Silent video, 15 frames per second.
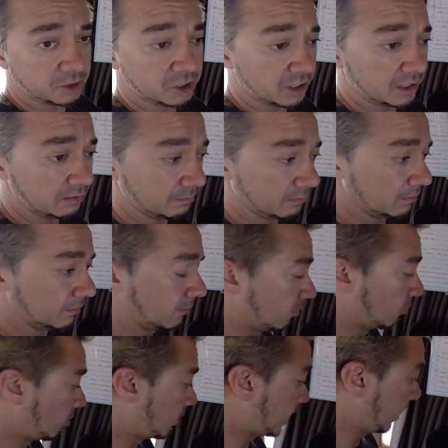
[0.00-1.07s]
machine.
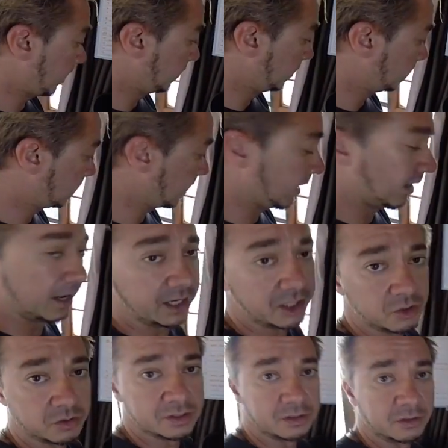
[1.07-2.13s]
Why in this day and
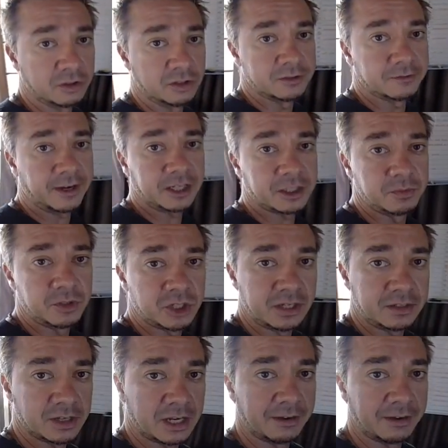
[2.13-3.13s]
age you still use fax machines,